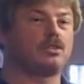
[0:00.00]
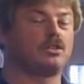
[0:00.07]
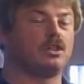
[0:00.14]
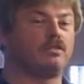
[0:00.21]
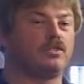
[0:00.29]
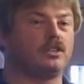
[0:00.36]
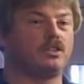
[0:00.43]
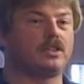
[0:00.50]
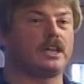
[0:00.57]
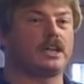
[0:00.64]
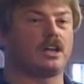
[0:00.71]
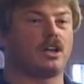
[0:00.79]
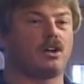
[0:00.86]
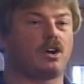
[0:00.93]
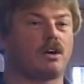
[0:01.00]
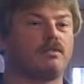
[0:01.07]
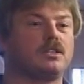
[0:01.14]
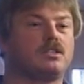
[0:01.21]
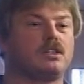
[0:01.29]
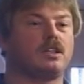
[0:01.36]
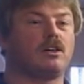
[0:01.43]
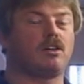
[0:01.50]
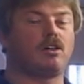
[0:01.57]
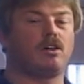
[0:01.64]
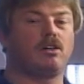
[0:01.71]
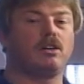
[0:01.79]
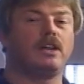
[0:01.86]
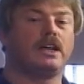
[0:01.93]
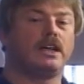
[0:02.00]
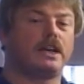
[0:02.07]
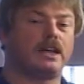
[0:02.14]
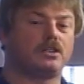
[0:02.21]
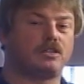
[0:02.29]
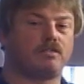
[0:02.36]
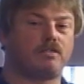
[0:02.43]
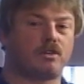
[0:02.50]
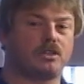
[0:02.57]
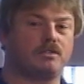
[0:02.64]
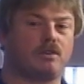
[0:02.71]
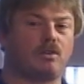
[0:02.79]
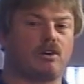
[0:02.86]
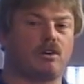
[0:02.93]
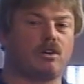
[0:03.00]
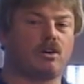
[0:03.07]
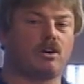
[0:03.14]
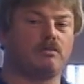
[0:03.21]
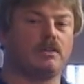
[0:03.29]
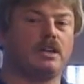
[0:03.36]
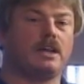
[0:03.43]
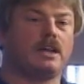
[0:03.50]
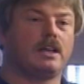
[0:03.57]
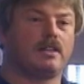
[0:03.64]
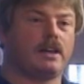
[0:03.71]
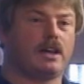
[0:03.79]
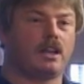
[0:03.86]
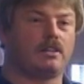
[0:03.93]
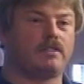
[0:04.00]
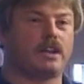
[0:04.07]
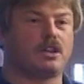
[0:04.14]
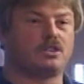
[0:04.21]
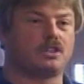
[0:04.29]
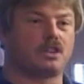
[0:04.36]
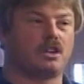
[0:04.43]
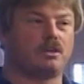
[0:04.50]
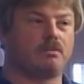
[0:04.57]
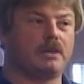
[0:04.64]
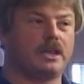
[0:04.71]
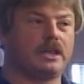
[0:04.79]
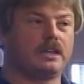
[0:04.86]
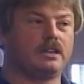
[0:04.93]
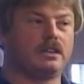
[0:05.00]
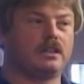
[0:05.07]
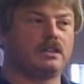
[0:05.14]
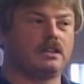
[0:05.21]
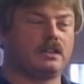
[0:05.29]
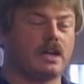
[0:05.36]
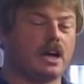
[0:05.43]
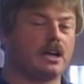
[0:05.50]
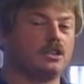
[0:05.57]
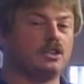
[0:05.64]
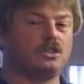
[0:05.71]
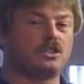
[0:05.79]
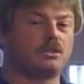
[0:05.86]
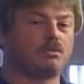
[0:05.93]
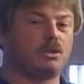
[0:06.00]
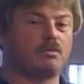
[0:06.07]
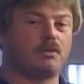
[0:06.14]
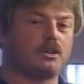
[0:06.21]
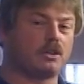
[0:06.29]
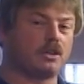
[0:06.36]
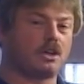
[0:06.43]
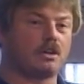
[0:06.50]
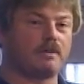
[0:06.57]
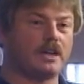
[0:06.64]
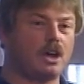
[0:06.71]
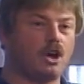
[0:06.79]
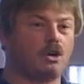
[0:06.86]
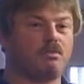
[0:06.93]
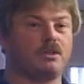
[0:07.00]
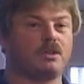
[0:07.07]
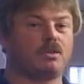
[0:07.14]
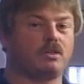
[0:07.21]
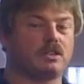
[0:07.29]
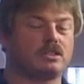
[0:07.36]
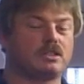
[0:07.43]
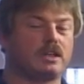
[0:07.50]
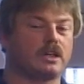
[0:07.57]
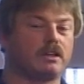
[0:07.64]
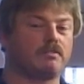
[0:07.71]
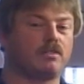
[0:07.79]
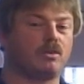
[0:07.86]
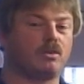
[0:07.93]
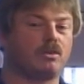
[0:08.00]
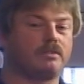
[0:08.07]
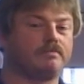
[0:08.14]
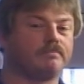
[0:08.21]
So if you get an alarm at City Hall, it's a first floor alarm. The elevators are going to be non-usable, but they're going to be open on the second floor.